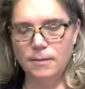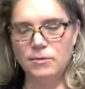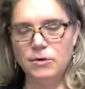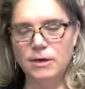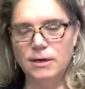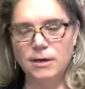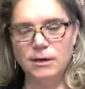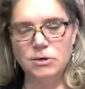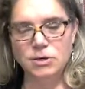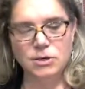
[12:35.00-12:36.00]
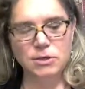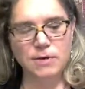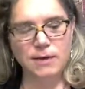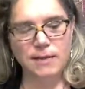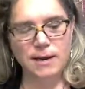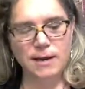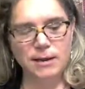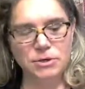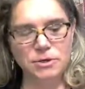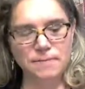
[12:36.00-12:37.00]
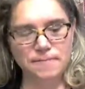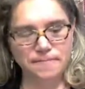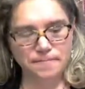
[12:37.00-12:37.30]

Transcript: I'm trying to turn to the right page.